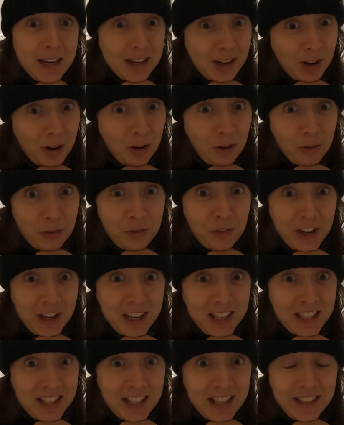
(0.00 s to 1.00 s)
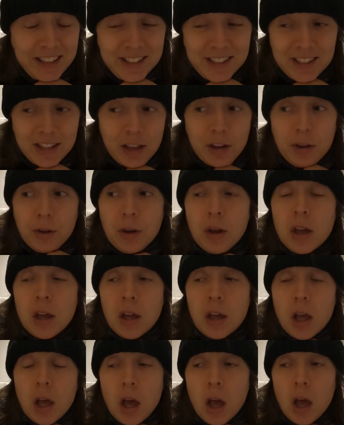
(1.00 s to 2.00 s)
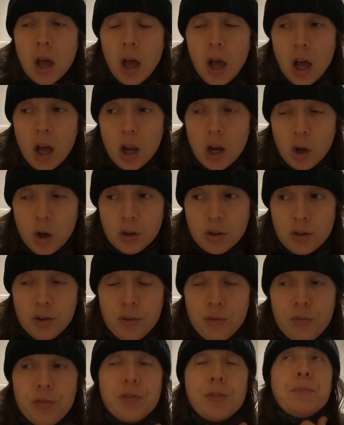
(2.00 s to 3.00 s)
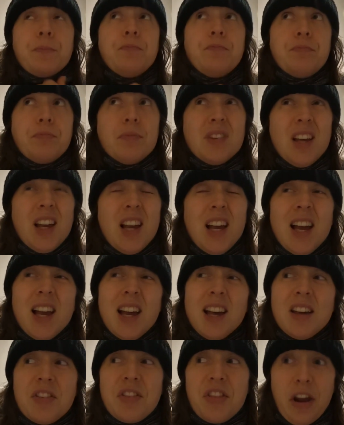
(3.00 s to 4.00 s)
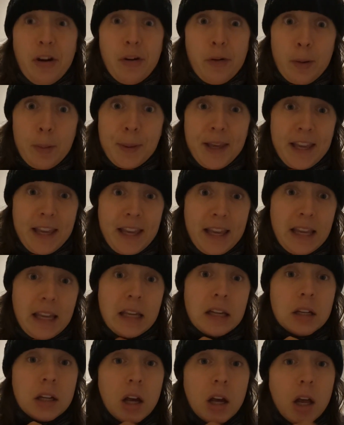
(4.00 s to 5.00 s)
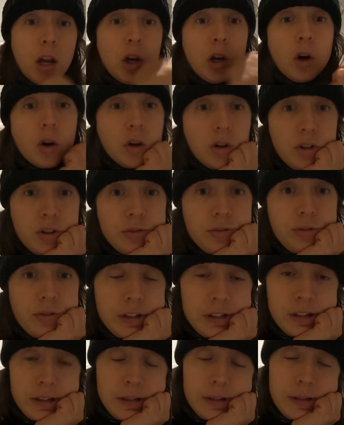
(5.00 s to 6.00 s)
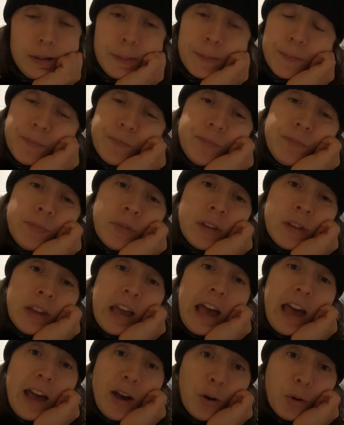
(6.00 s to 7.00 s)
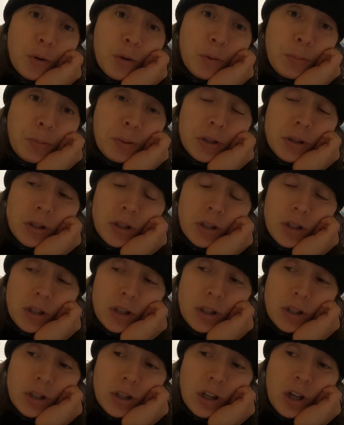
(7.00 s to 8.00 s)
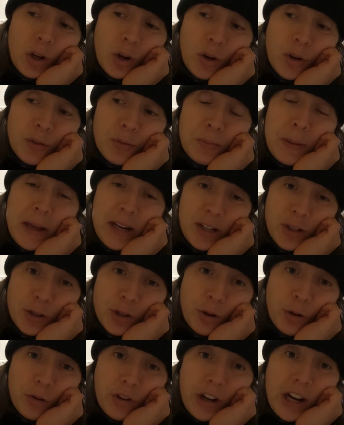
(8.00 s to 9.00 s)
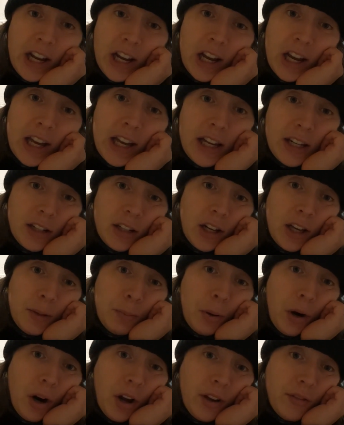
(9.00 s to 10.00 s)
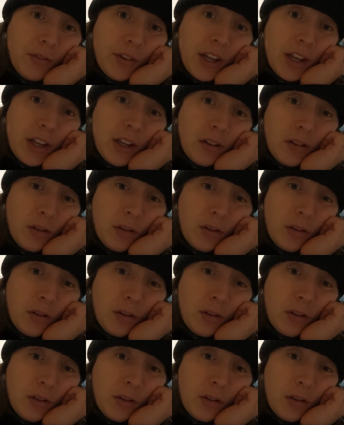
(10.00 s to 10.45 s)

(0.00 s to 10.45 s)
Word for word: a lot of fucking years though a lot of therapy, a lot of help, a lot of mentoring. I had like private,